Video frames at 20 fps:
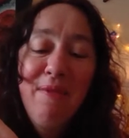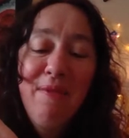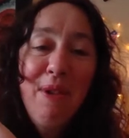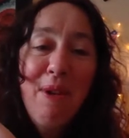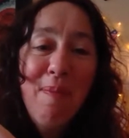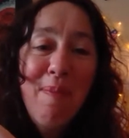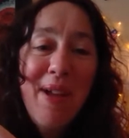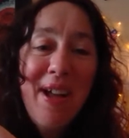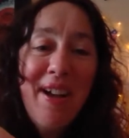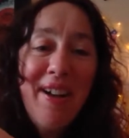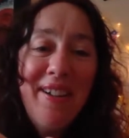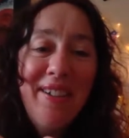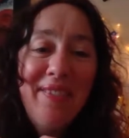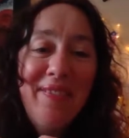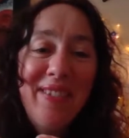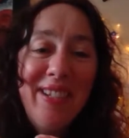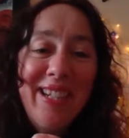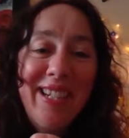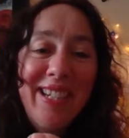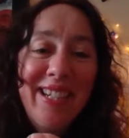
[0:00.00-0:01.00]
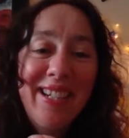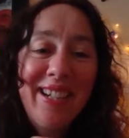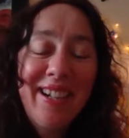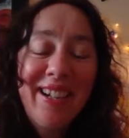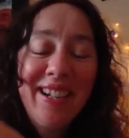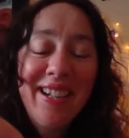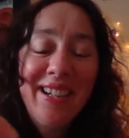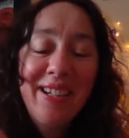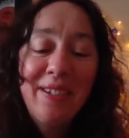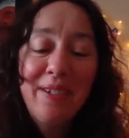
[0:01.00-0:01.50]
Robert Harbin's
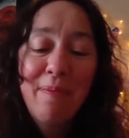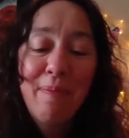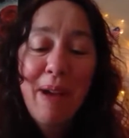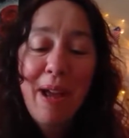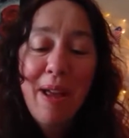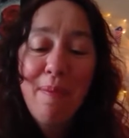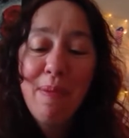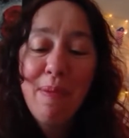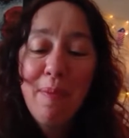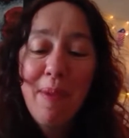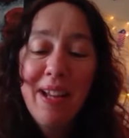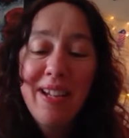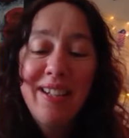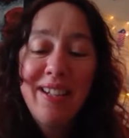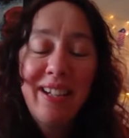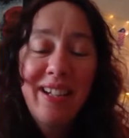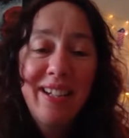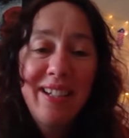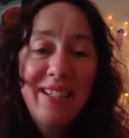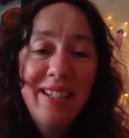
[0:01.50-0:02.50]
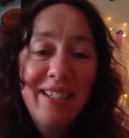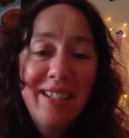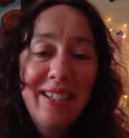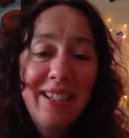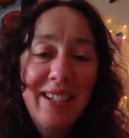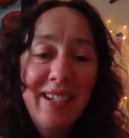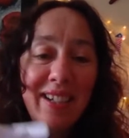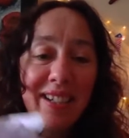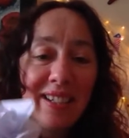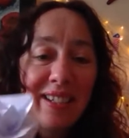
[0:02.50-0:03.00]
title, Paper Magic,
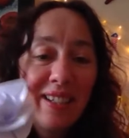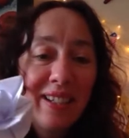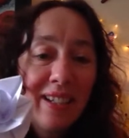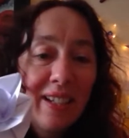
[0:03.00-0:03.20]
isn't it?